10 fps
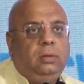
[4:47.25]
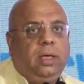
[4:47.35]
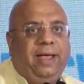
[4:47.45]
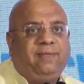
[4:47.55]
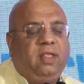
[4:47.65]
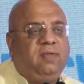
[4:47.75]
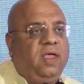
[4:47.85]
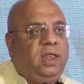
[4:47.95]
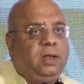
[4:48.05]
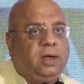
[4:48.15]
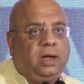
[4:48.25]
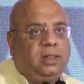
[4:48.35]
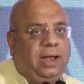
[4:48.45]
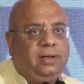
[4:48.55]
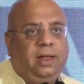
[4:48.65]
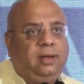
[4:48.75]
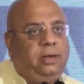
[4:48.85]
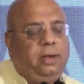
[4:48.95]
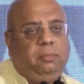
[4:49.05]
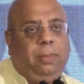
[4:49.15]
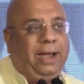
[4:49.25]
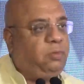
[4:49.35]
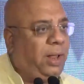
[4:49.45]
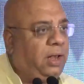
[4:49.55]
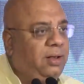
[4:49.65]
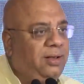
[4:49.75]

as they say in cricket, that day they didn't bat well.